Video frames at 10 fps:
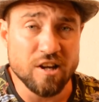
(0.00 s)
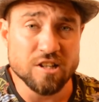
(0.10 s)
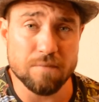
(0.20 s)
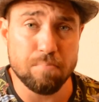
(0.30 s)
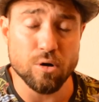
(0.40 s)

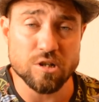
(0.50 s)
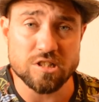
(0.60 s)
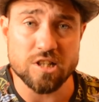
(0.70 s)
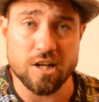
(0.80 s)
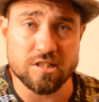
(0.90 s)
to put
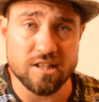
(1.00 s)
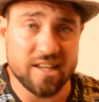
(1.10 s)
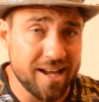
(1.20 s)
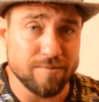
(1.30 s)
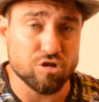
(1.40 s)
certain
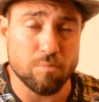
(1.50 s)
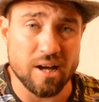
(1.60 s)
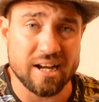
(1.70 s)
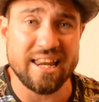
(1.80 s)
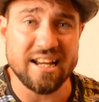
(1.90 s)
games from my
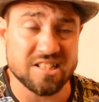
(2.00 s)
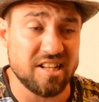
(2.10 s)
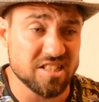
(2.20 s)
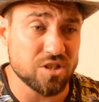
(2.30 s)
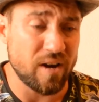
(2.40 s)
collection
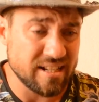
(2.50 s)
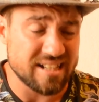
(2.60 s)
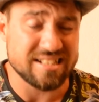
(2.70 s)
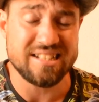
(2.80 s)
in so I can actually